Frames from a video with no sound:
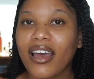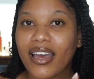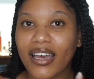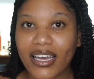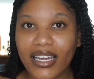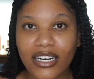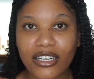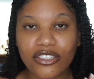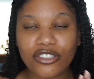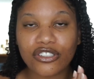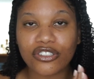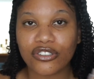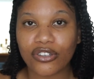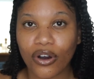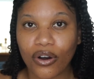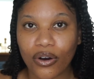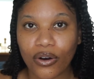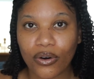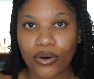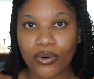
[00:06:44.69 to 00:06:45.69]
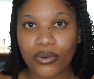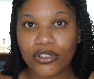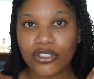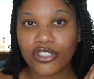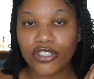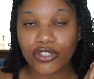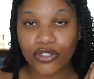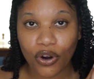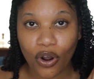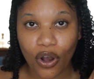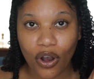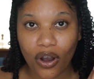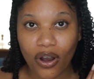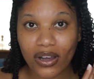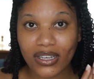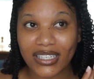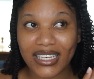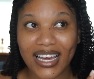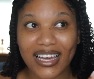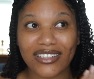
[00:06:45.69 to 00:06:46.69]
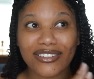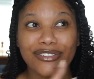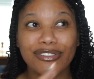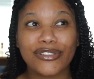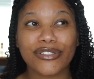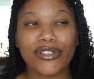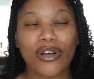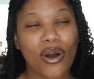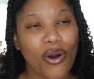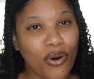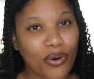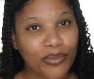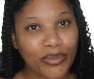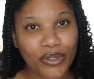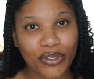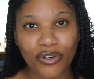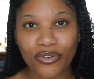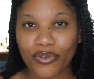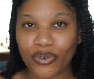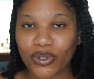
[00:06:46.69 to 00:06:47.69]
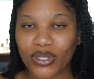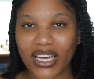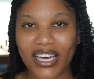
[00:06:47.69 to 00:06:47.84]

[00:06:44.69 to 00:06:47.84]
It is so strong yet so beautiful.